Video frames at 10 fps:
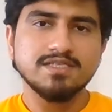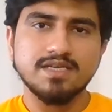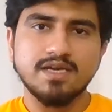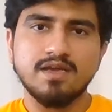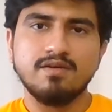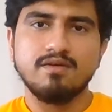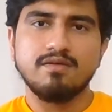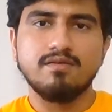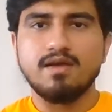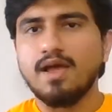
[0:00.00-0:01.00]
day
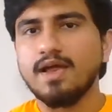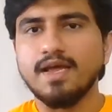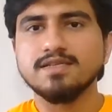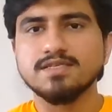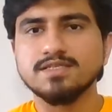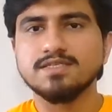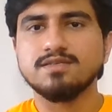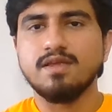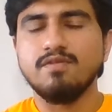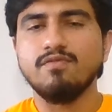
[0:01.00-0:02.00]
at
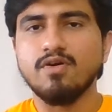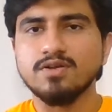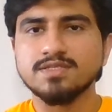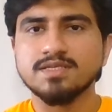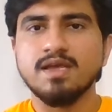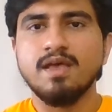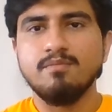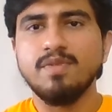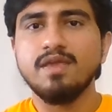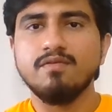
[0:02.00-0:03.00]
ANSYS involves
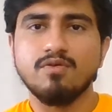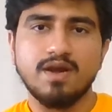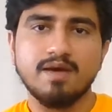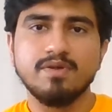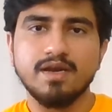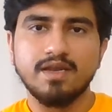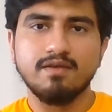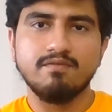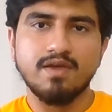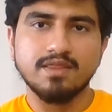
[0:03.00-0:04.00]
me
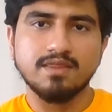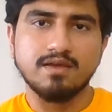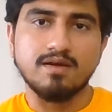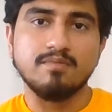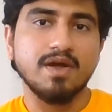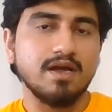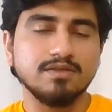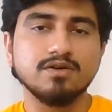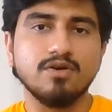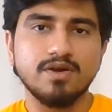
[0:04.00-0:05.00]
collaborating with my
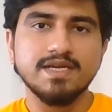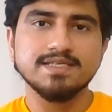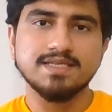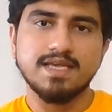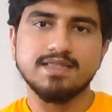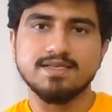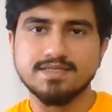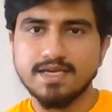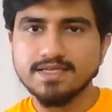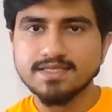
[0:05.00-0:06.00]
other colleagues in the
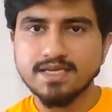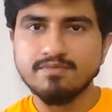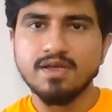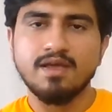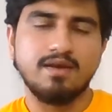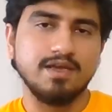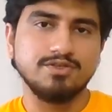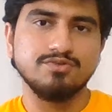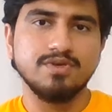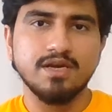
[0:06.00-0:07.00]
sales team, like
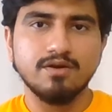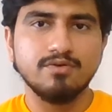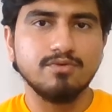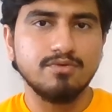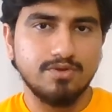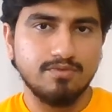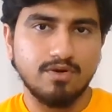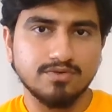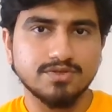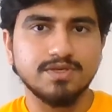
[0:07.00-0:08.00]
Julia, who you
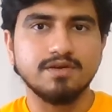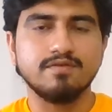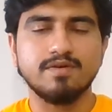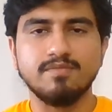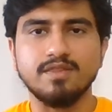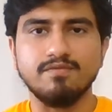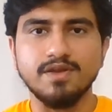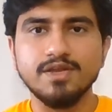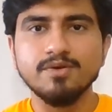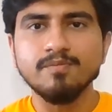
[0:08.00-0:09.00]
will also hear from in the
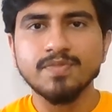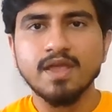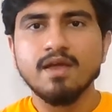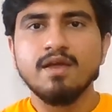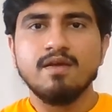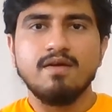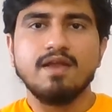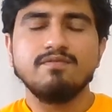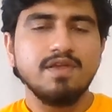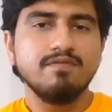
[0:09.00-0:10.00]
video.
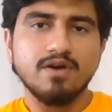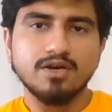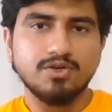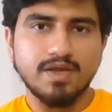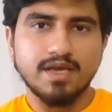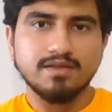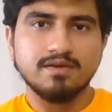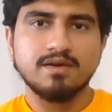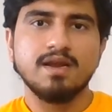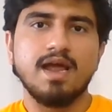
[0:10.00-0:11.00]
And we work
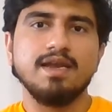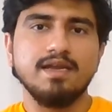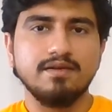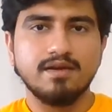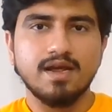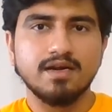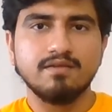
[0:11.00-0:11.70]
together and interact